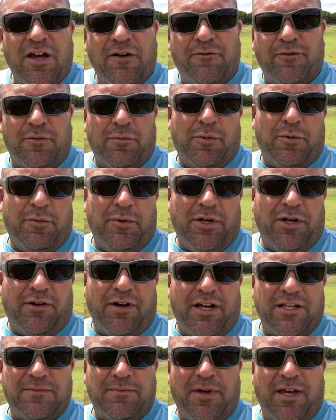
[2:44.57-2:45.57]
for the
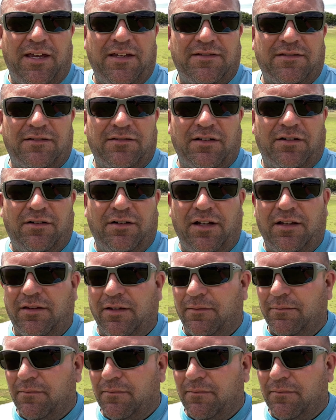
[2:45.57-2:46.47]
bermudagrass base that's underneath it.